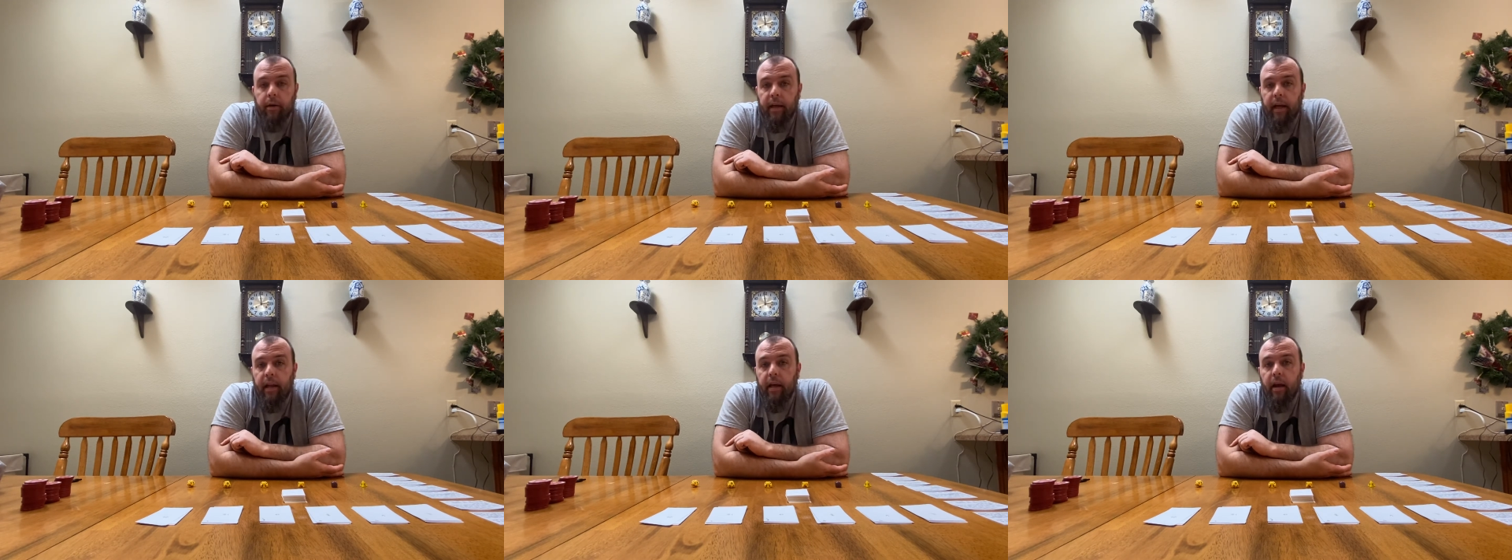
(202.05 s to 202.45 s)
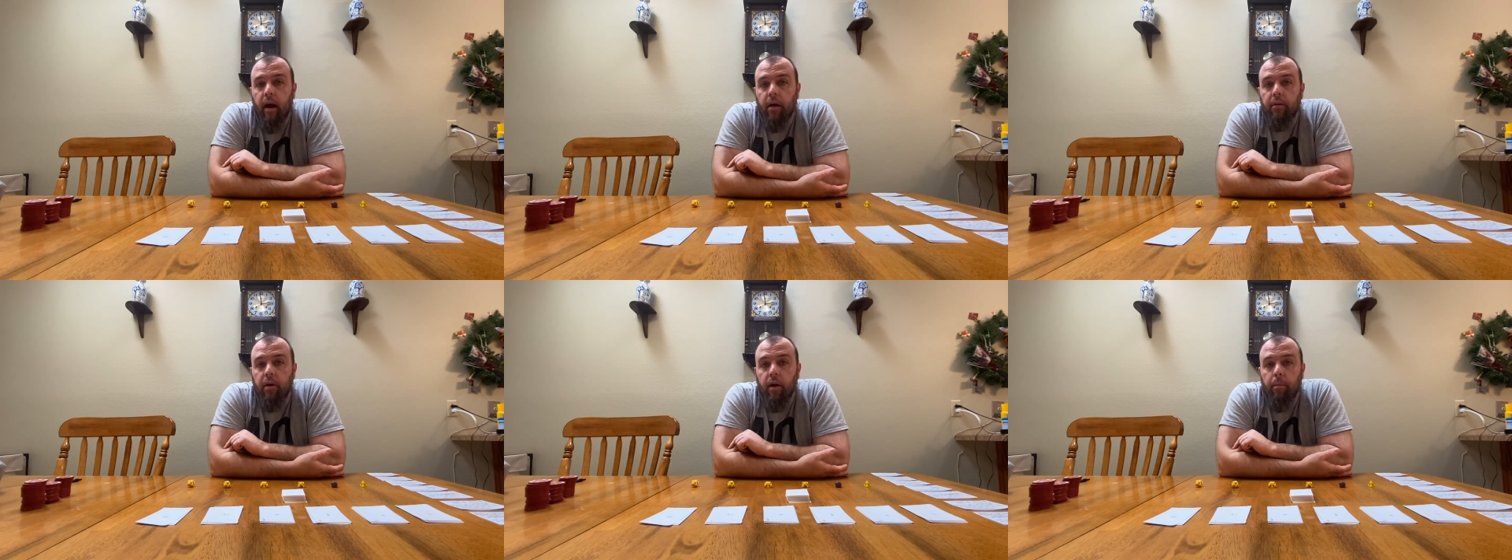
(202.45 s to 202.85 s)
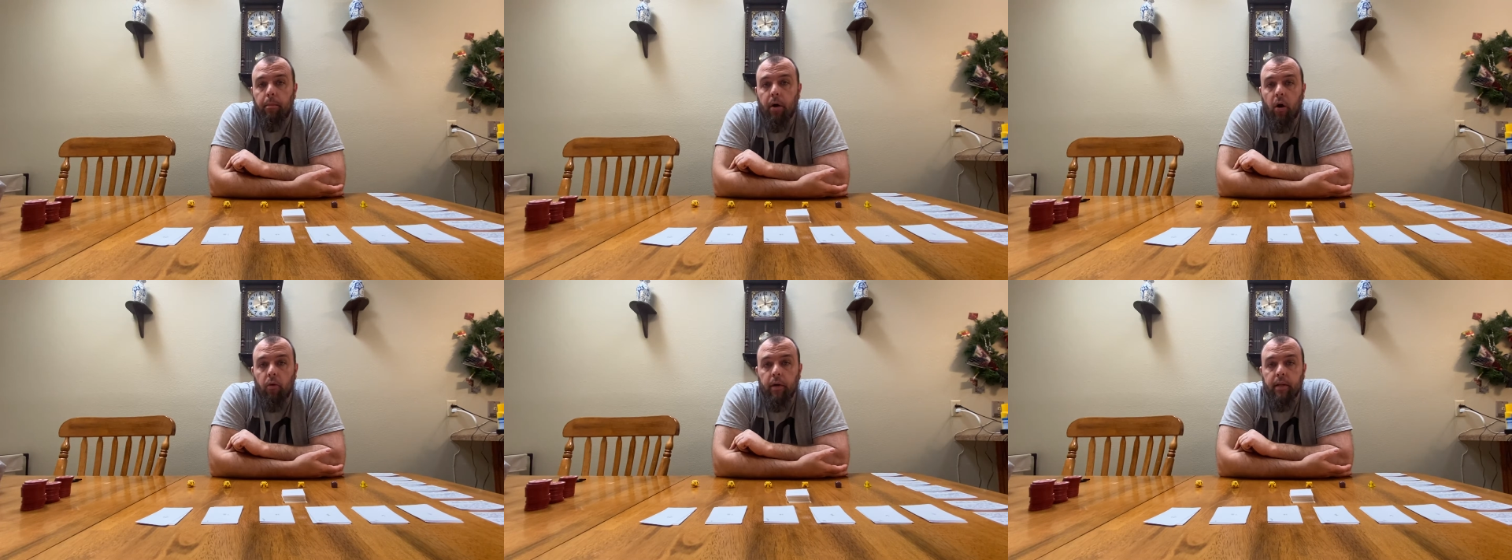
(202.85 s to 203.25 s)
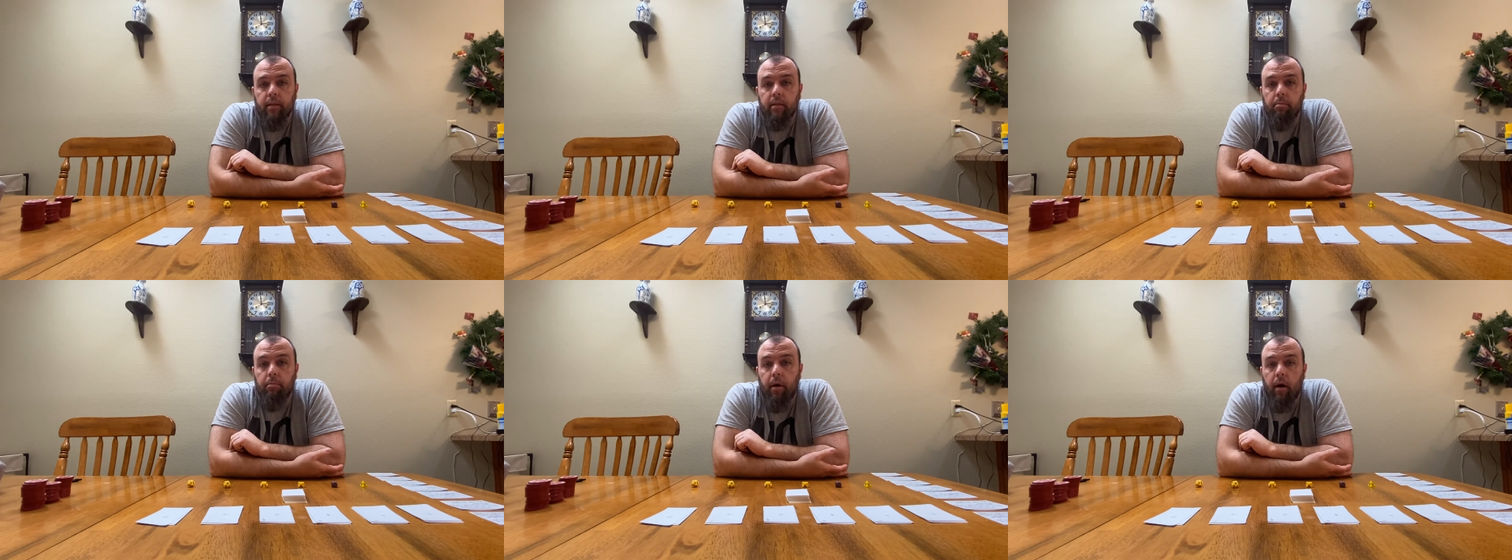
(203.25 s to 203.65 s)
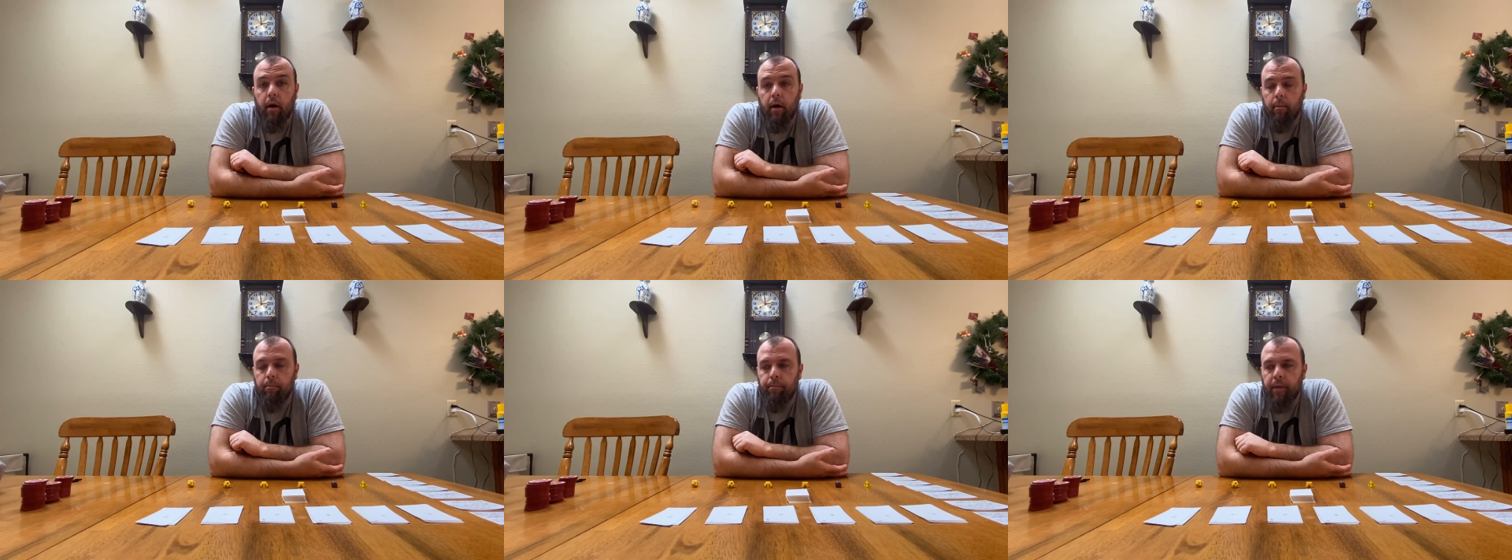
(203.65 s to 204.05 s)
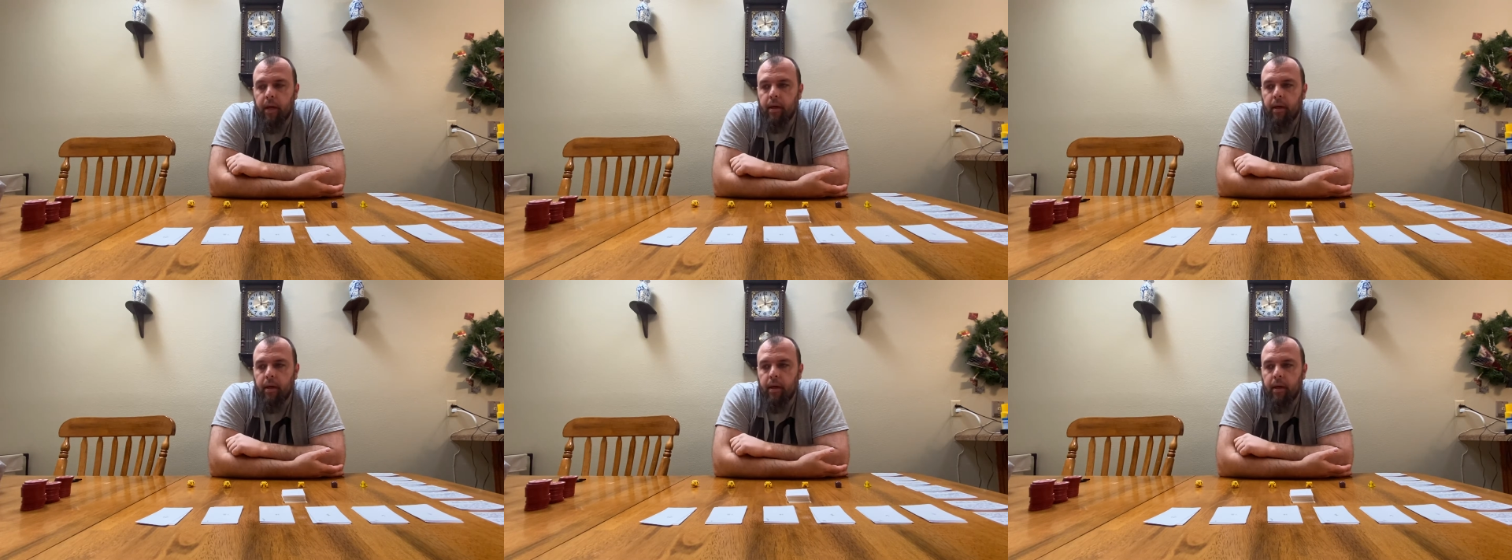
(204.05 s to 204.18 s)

any other opponent's bomb.